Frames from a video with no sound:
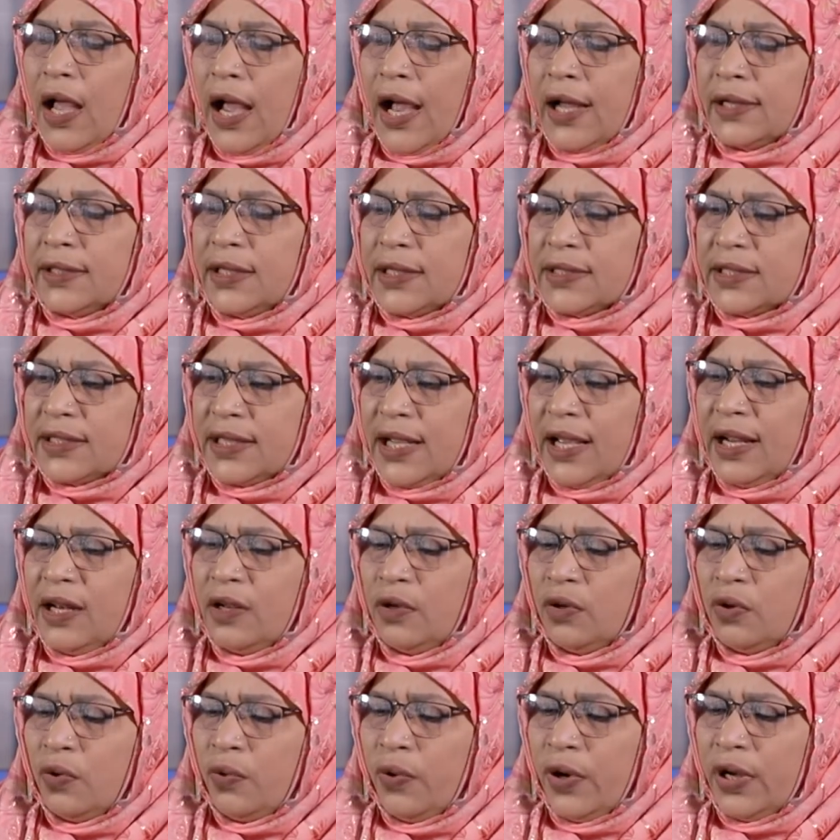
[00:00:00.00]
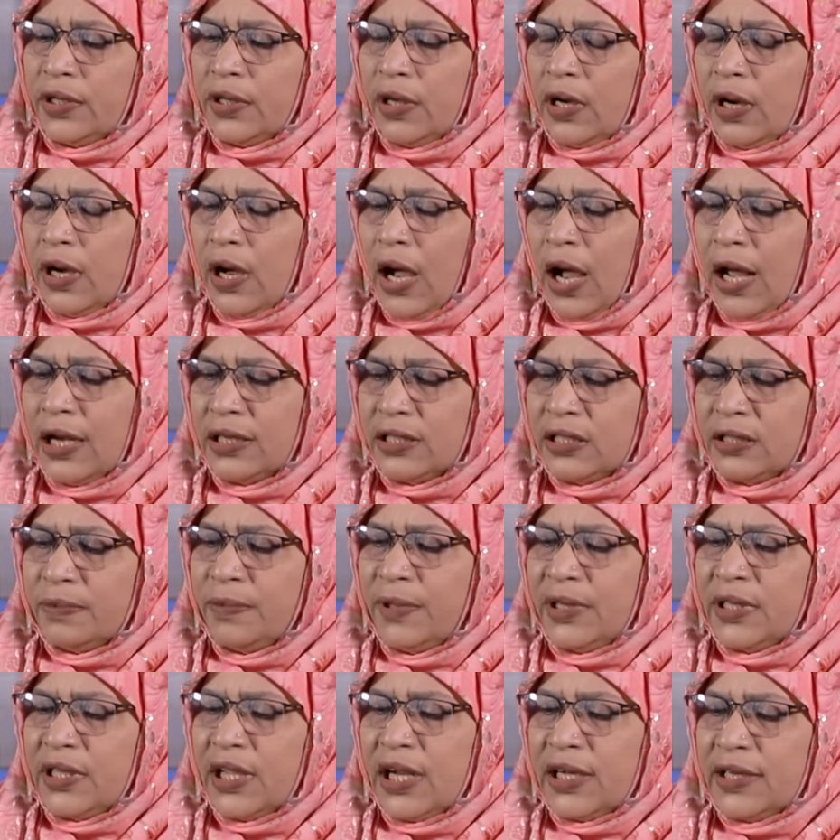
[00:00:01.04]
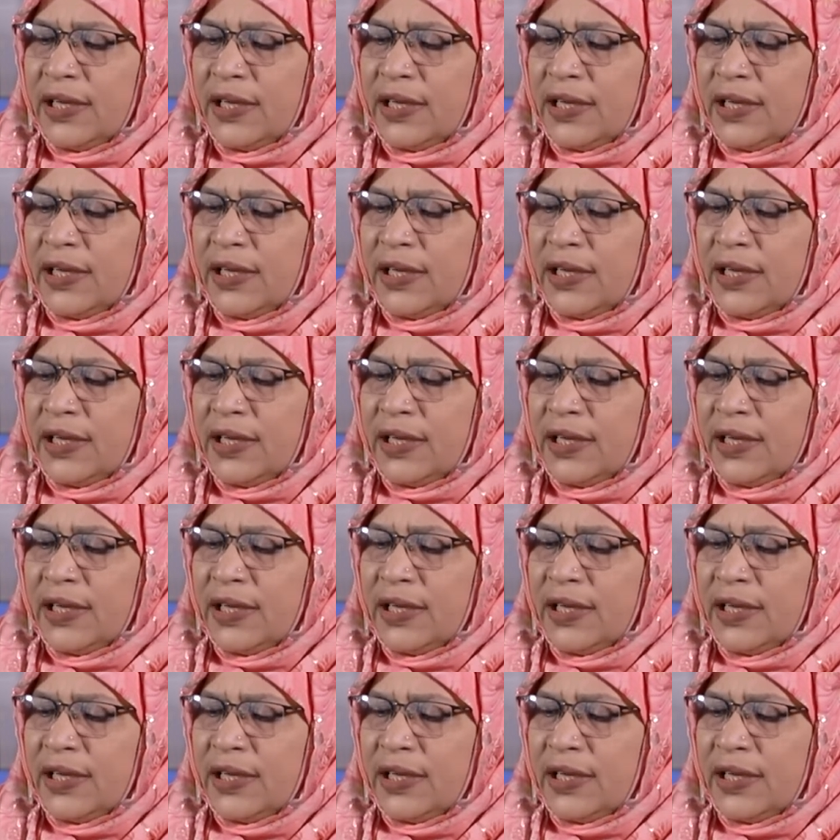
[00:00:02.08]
And the cell, when ultimate their